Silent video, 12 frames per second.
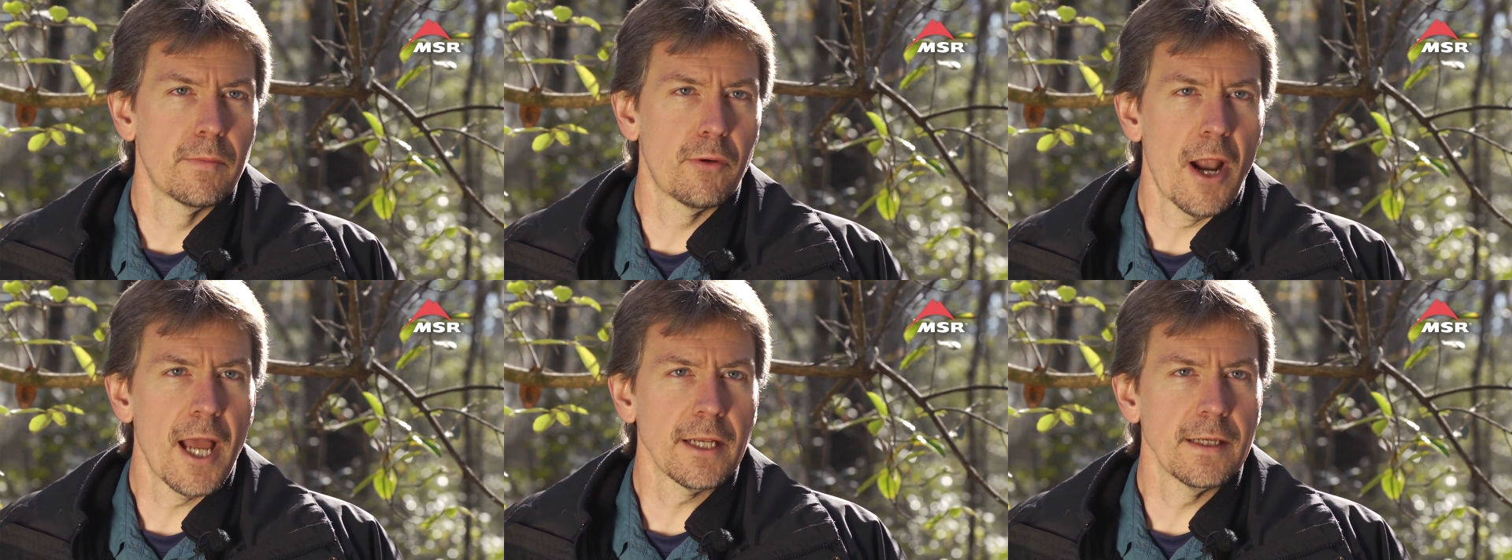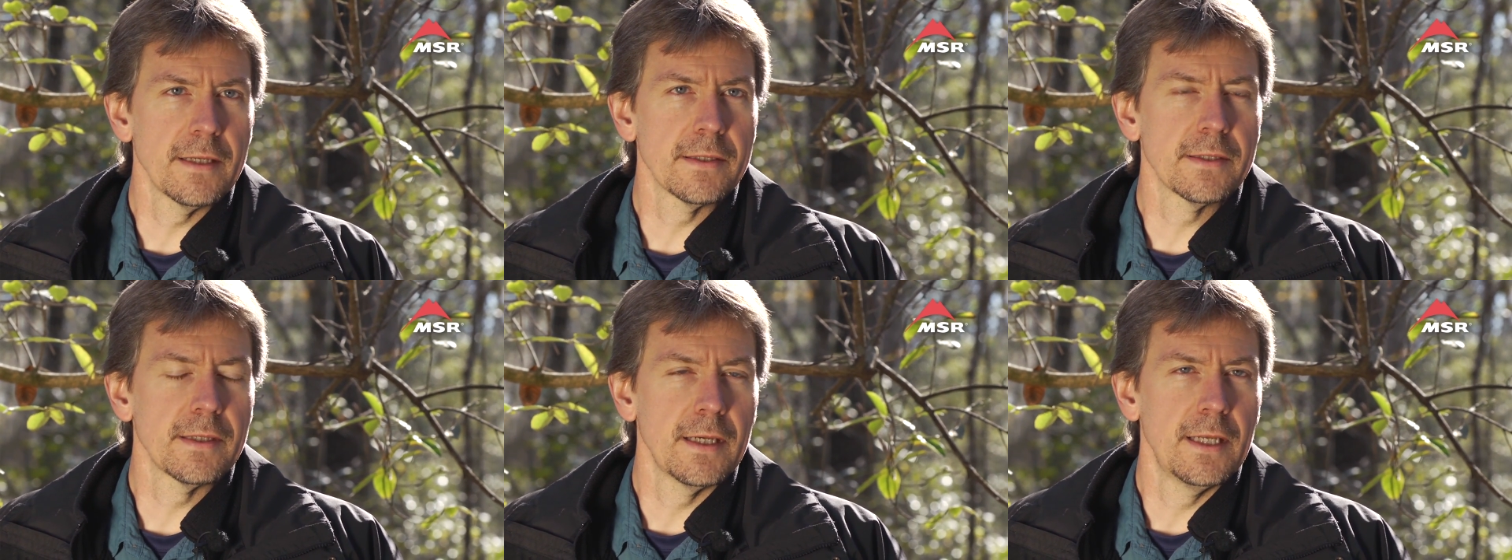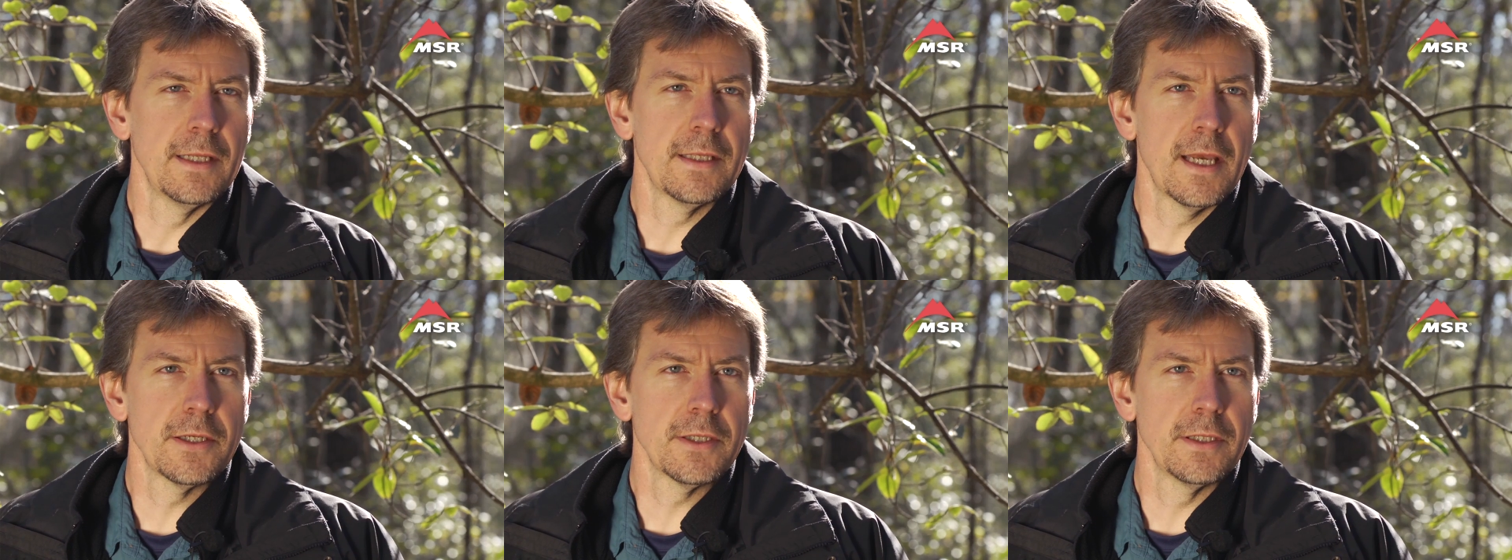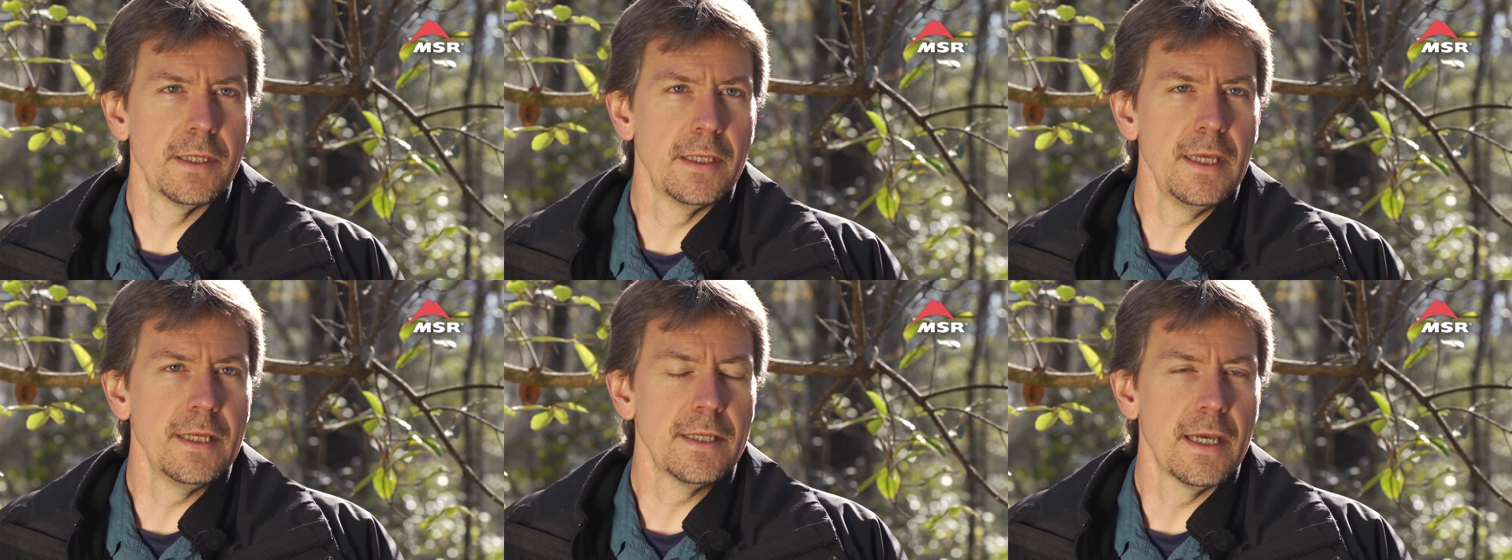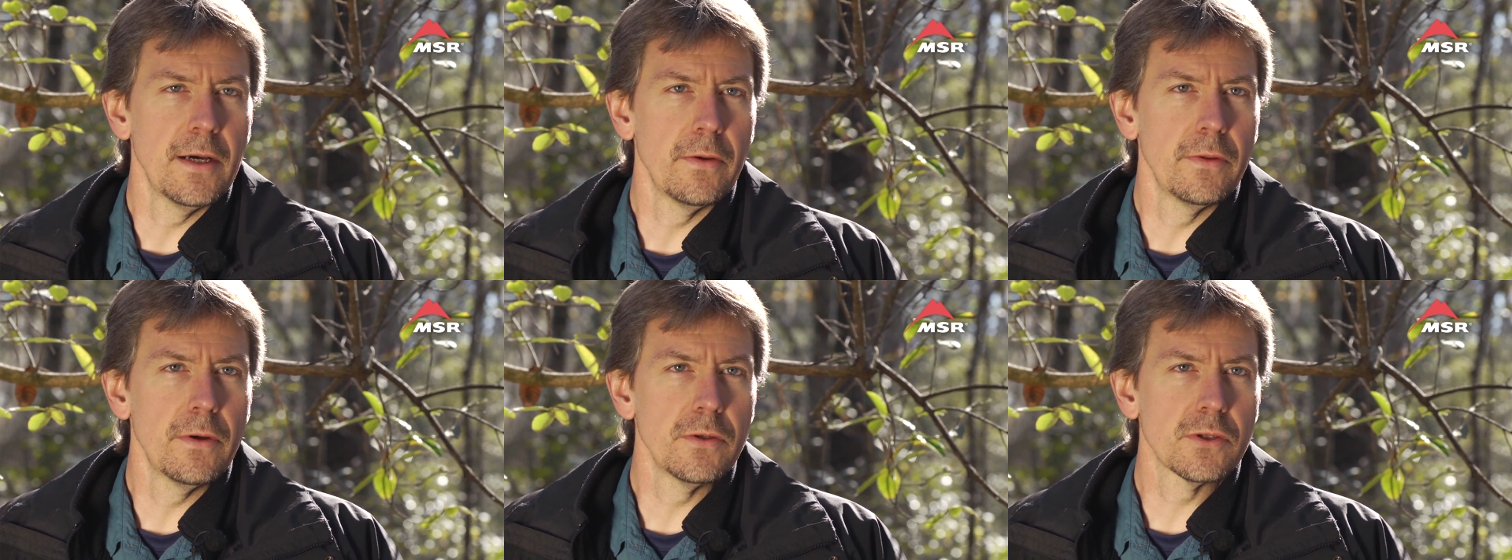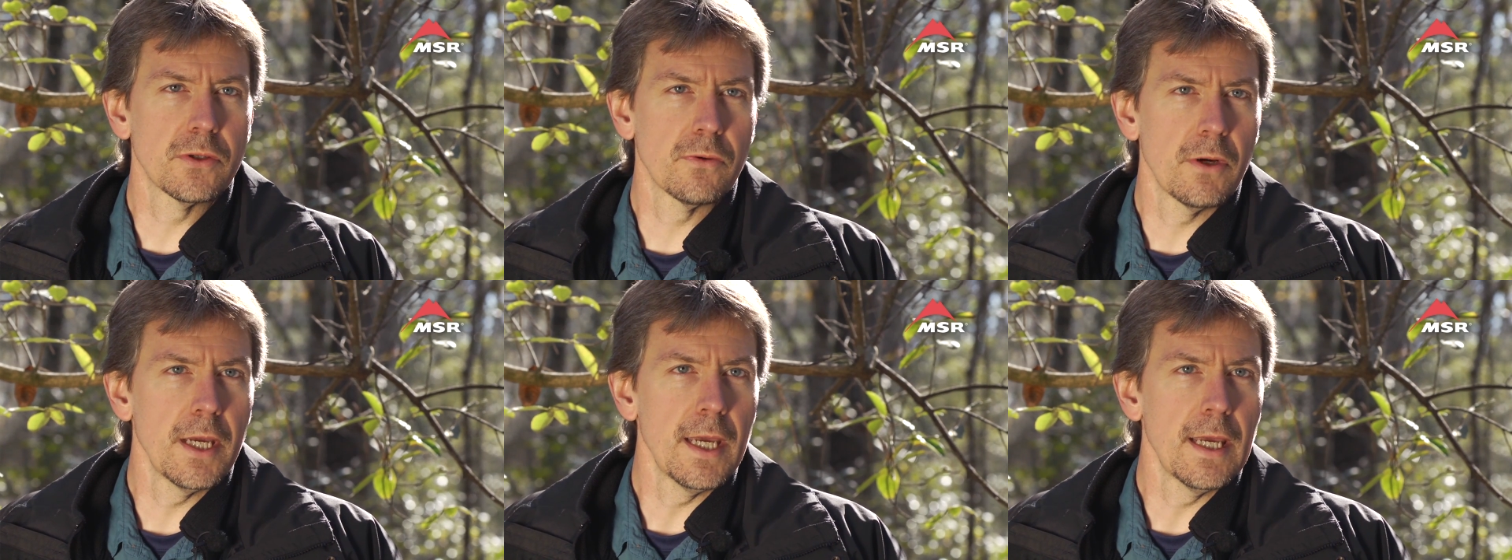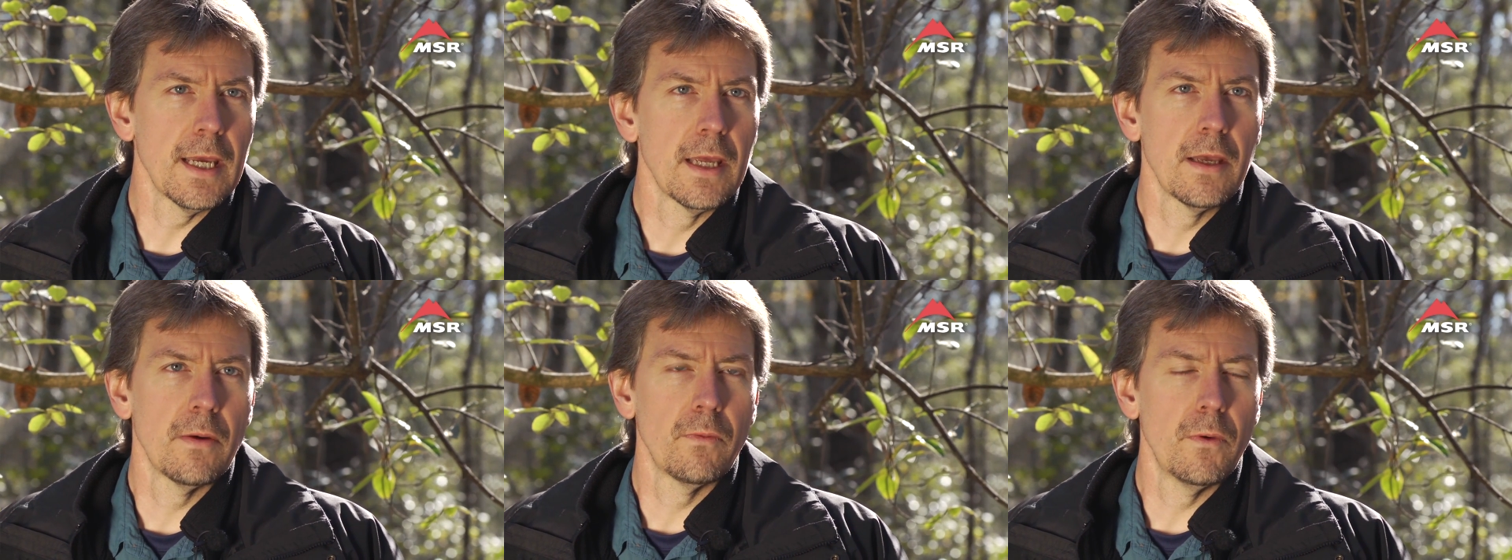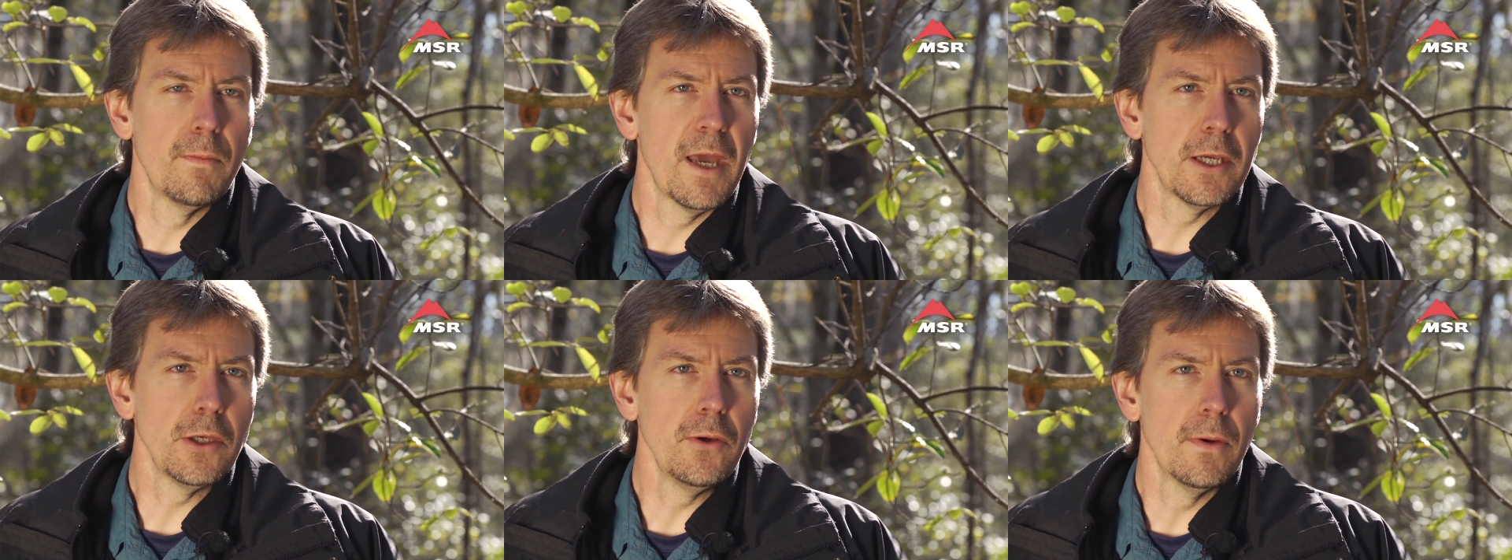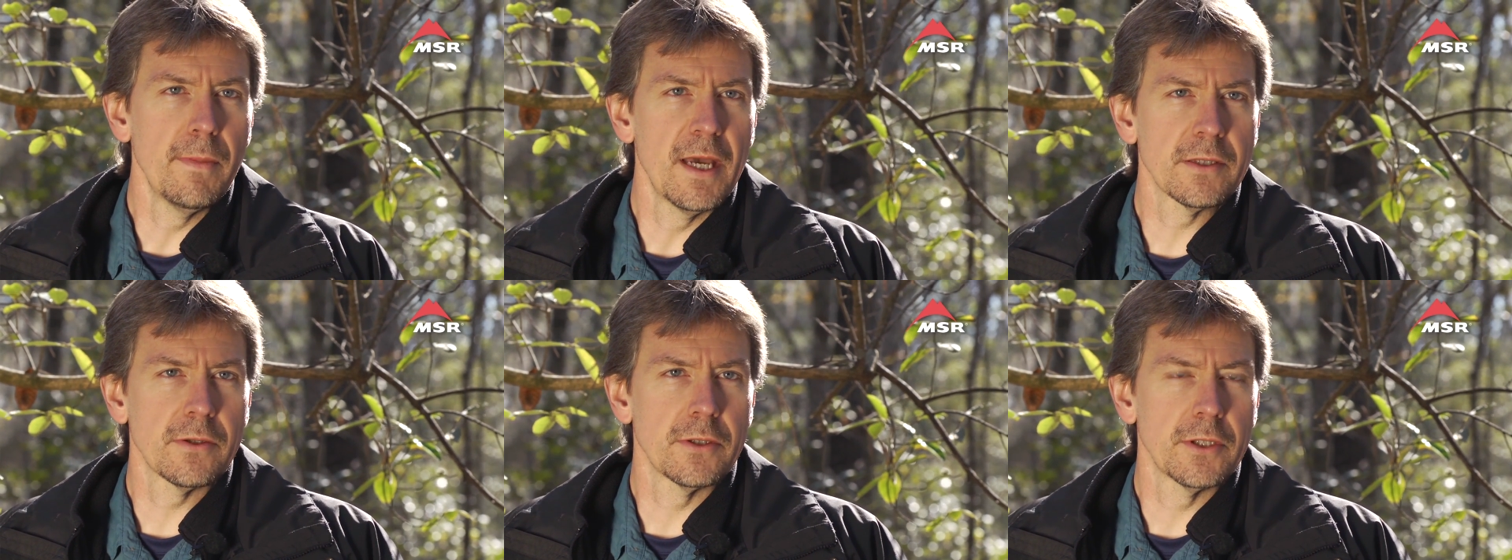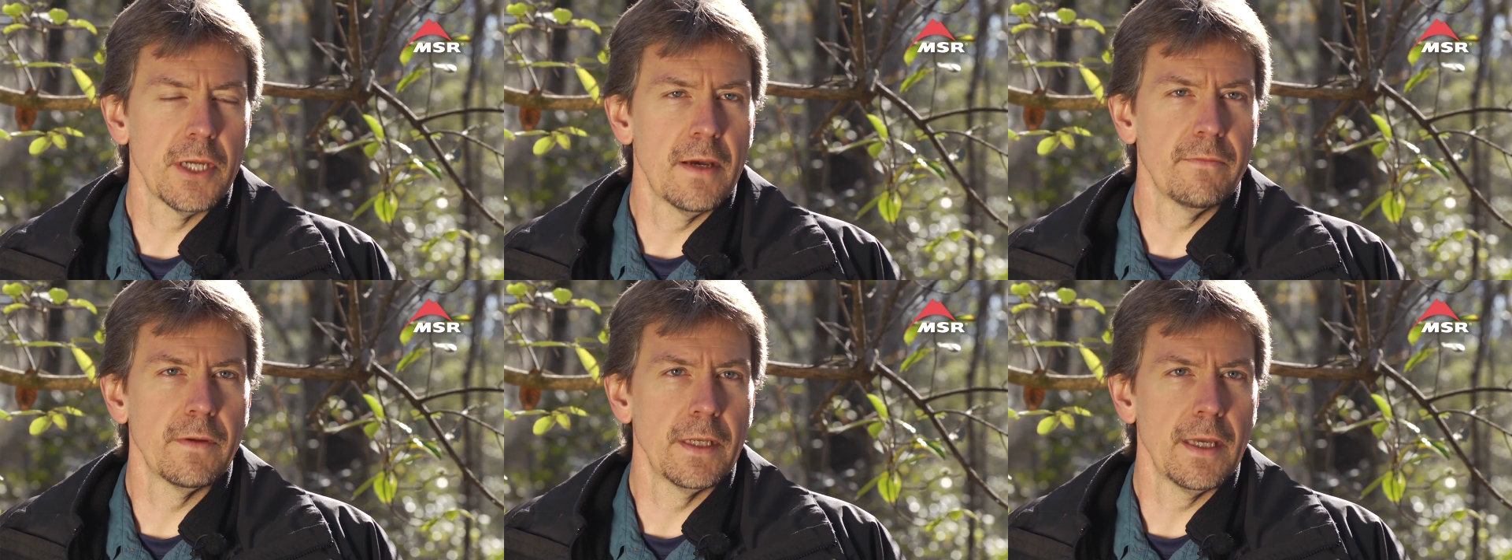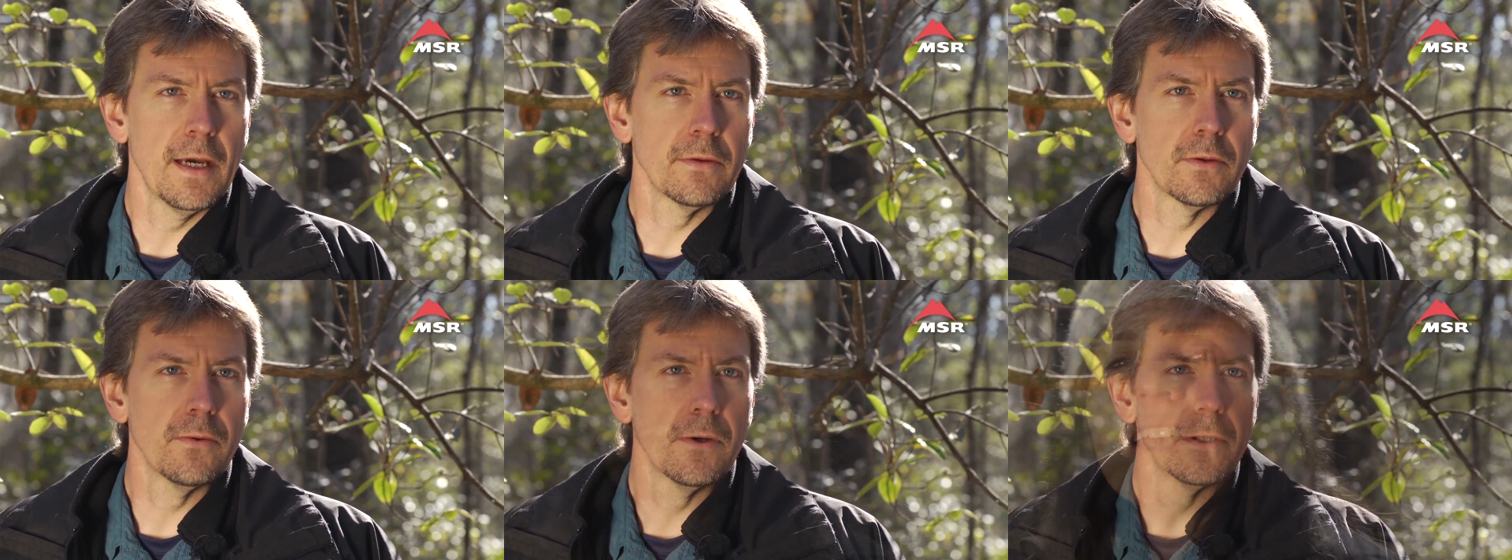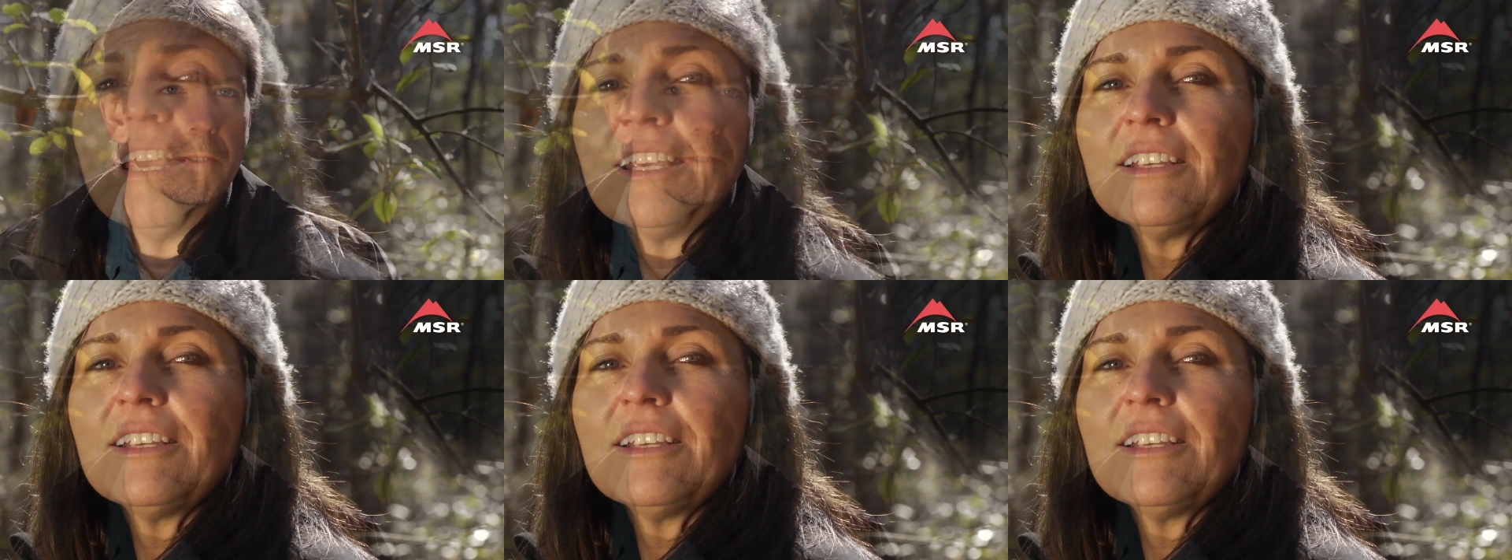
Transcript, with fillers: practice, and attention to detail, those three will make you a master chef in the outdoors.